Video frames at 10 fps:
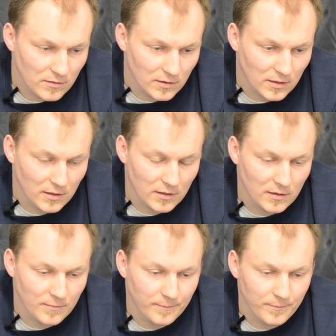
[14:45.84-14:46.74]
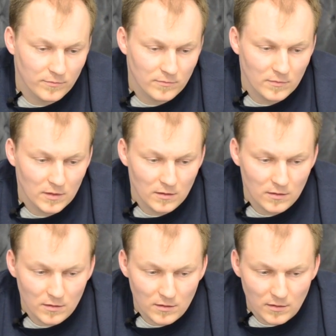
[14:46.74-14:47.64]
um,
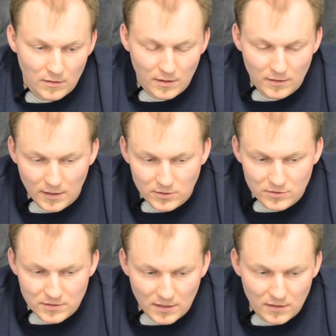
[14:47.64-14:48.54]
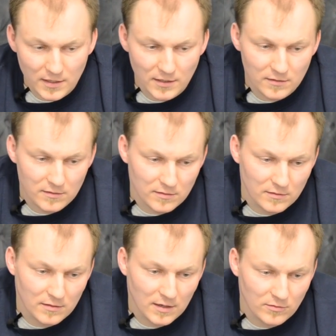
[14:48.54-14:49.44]
and I just uh, laid
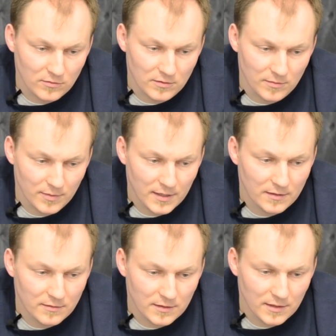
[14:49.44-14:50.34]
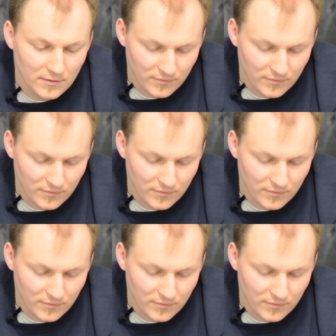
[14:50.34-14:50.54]
down on the bed and I